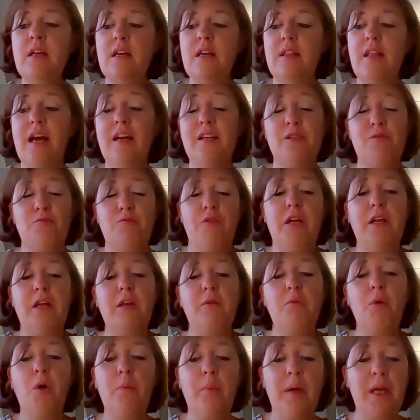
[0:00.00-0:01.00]
That's
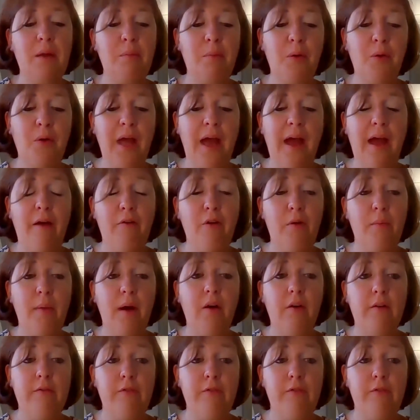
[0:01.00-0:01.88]
really what people care about.